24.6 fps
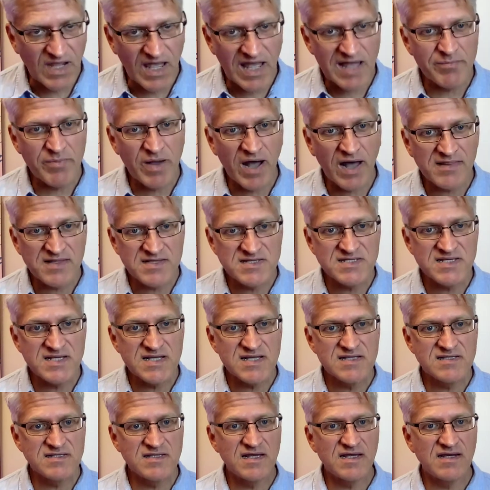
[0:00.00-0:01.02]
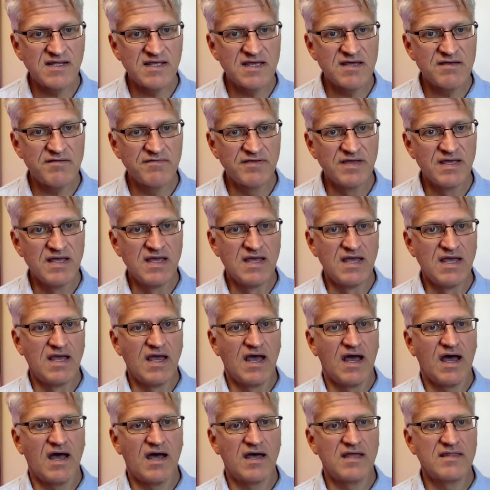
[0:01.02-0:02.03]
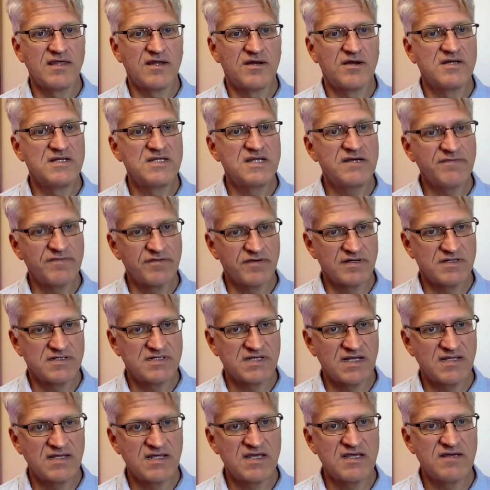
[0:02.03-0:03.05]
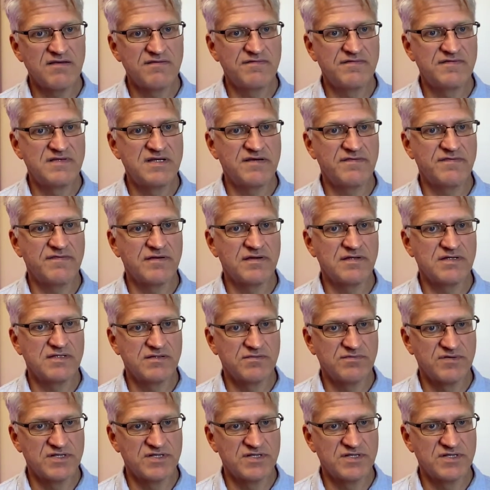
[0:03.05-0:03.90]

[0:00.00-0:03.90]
Hypotheses that give that are different and give different